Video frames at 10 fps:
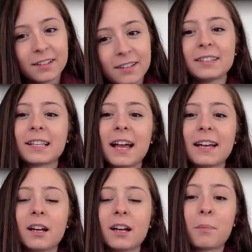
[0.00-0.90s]
These
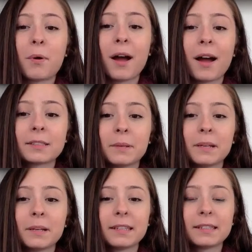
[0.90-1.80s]
glands are
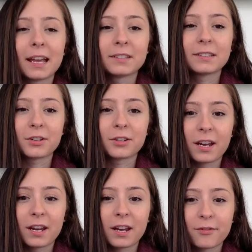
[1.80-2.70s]
approximately the size of a
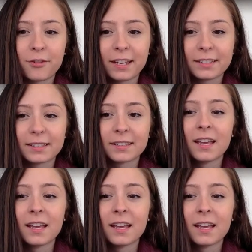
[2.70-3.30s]
grain of rice.